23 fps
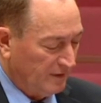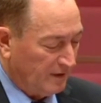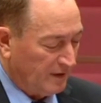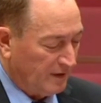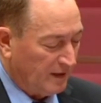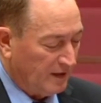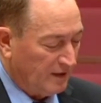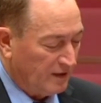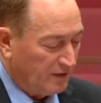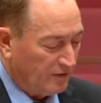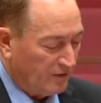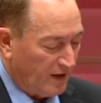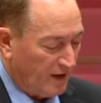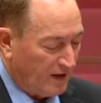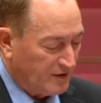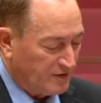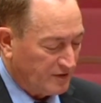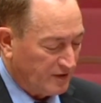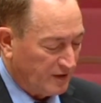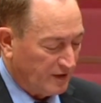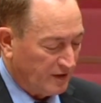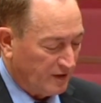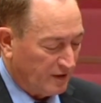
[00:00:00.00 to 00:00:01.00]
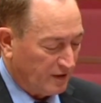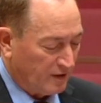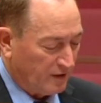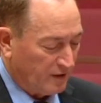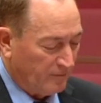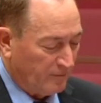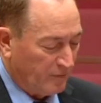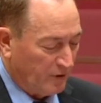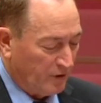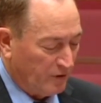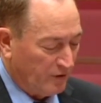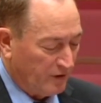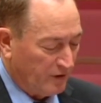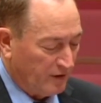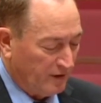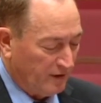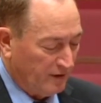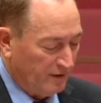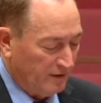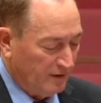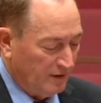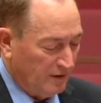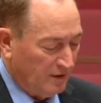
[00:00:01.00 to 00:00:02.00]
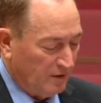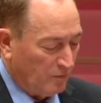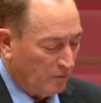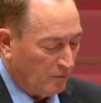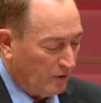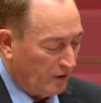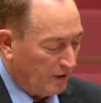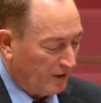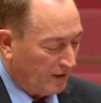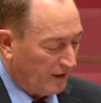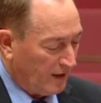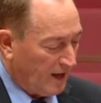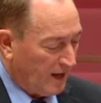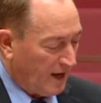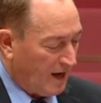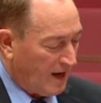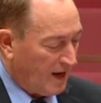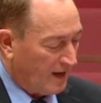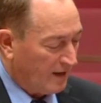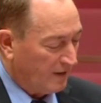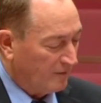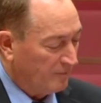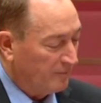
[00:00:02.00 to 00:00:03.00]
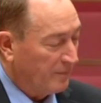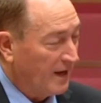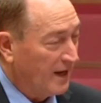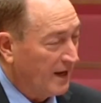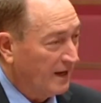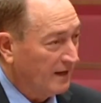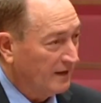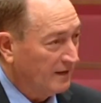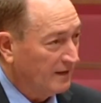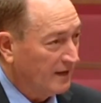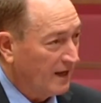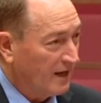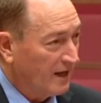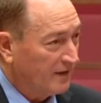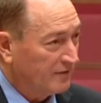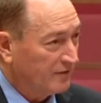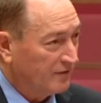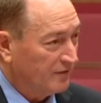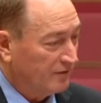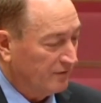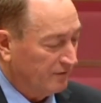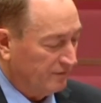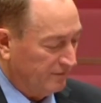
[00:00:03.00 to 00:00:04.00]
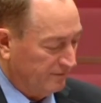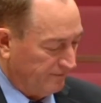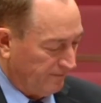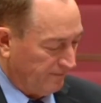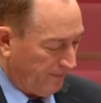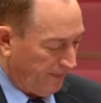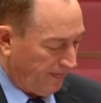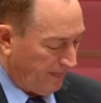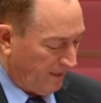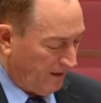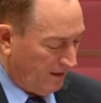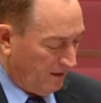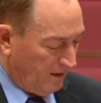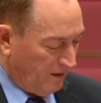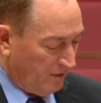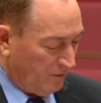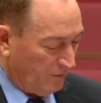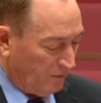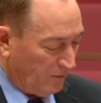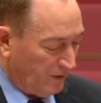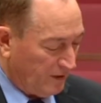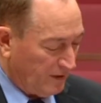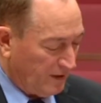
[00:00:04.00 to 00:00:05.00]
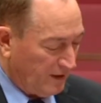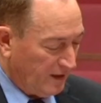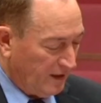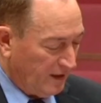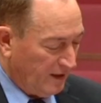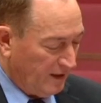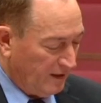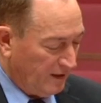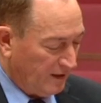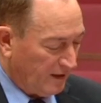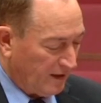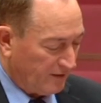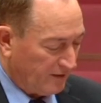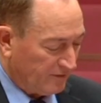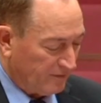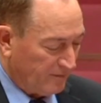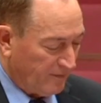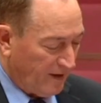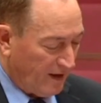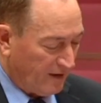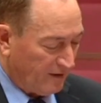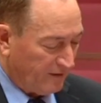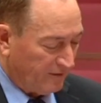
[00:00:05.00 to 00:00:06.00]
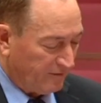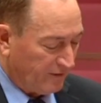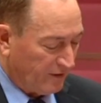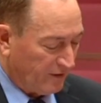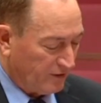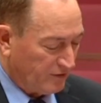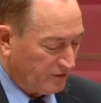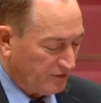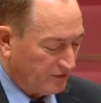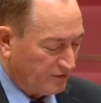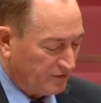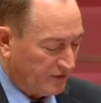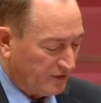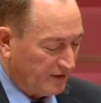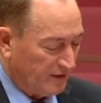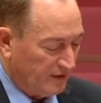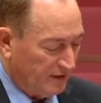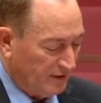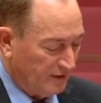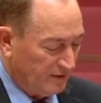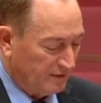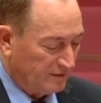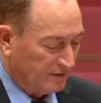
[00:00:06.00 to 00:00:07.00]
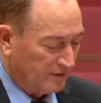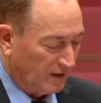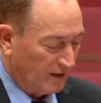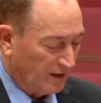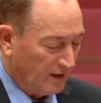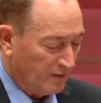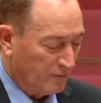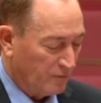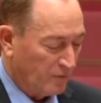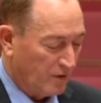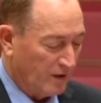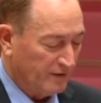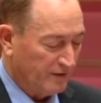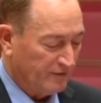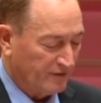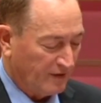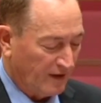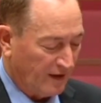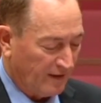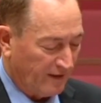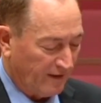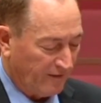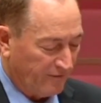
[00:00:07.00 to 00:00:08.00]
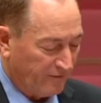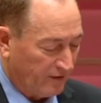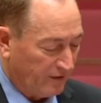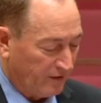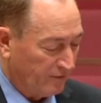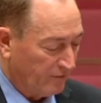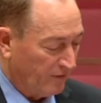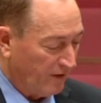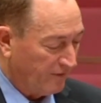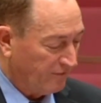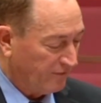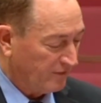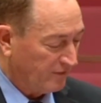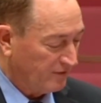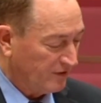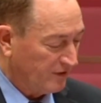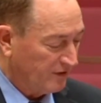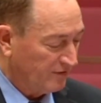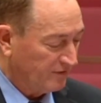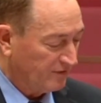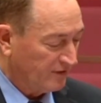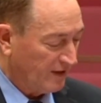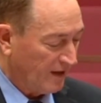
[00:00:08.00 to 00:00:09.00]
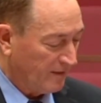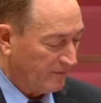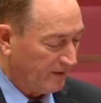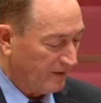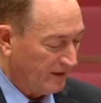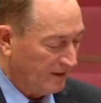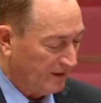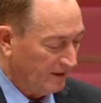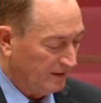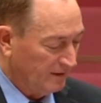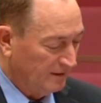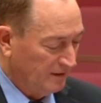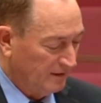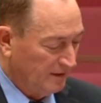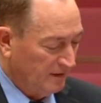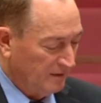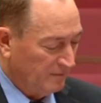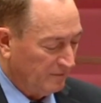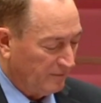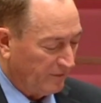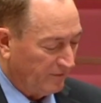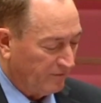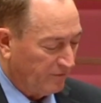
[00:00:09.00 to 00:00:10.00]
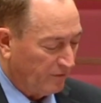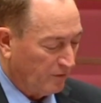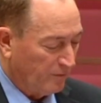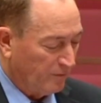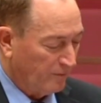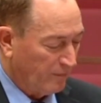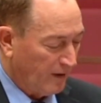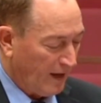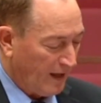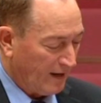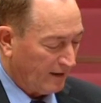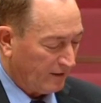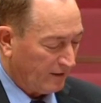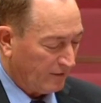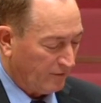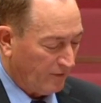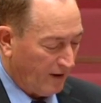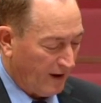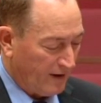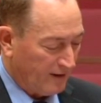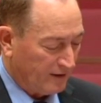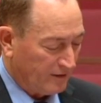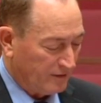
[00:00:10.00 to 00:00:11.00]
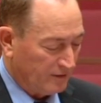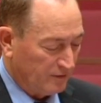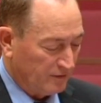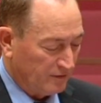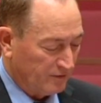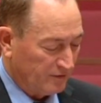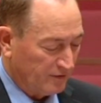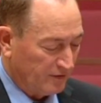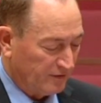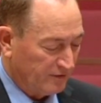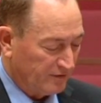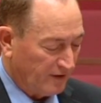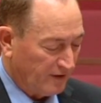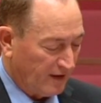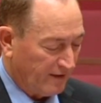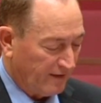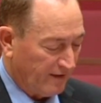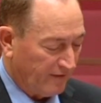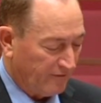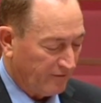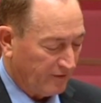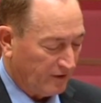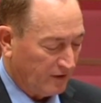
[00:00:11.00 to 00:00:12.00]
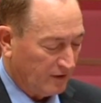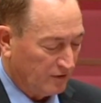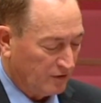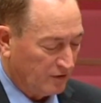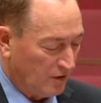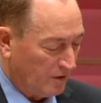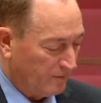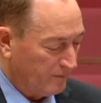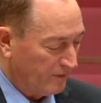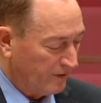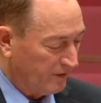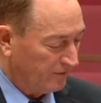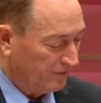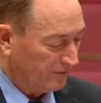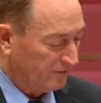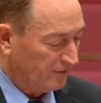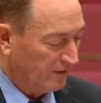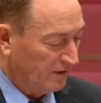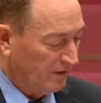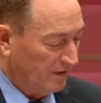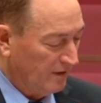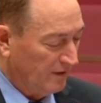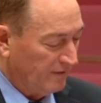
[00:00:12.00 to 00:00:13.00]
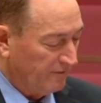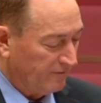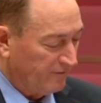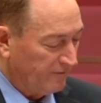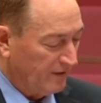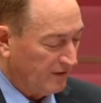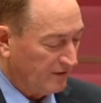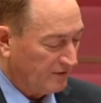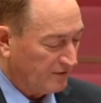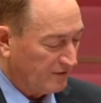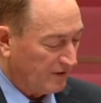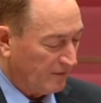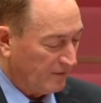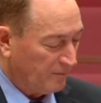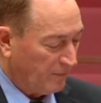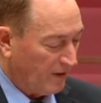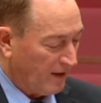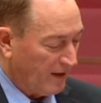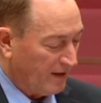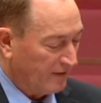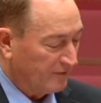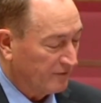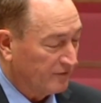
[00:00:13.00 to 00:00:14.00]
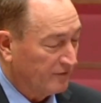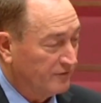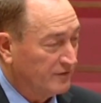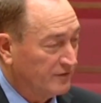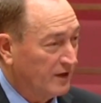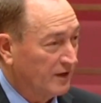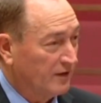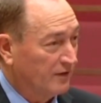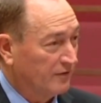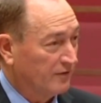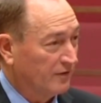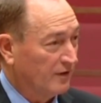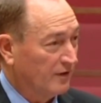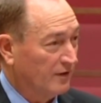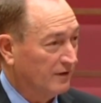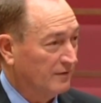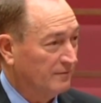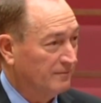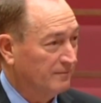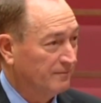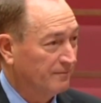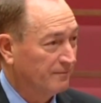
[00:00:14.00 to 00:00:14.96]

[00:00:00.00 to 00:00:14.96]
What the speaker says: integration into the community, working hard and paying taxes. We need, as a matter of urgency, to let white South African refugees come here before black radicals and South African communists finish their plans of genocide.